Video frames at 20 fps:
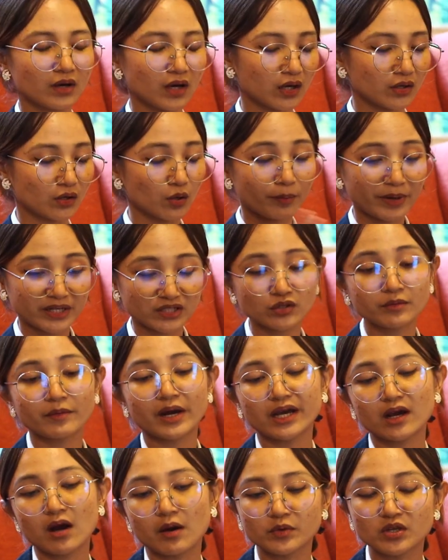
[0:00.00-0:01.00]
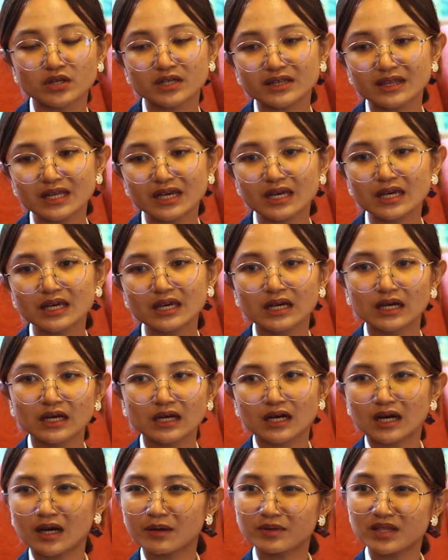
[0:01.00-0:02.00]
I'll go back to my community,
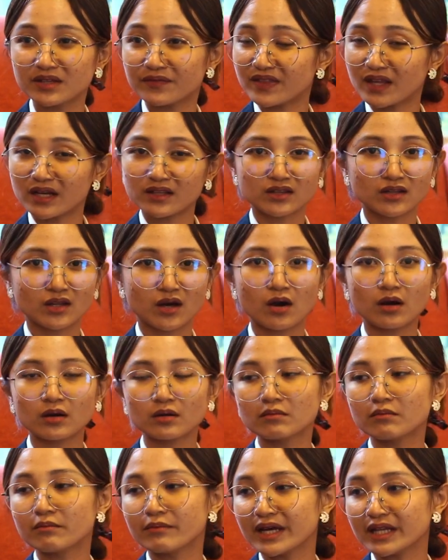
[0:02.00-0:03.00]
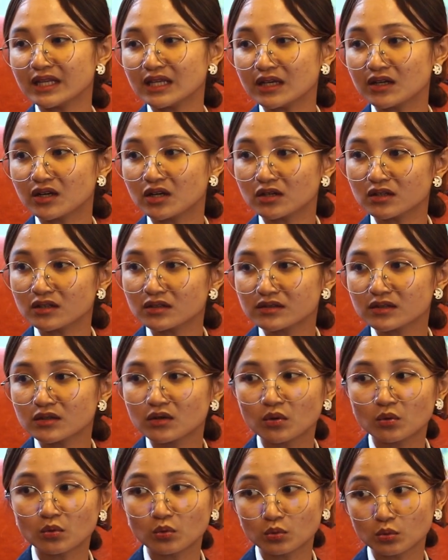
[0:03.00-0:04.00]
I believe that not many girls
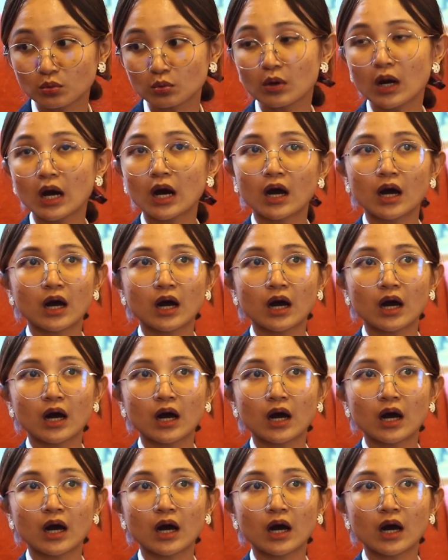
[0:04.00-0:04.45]
who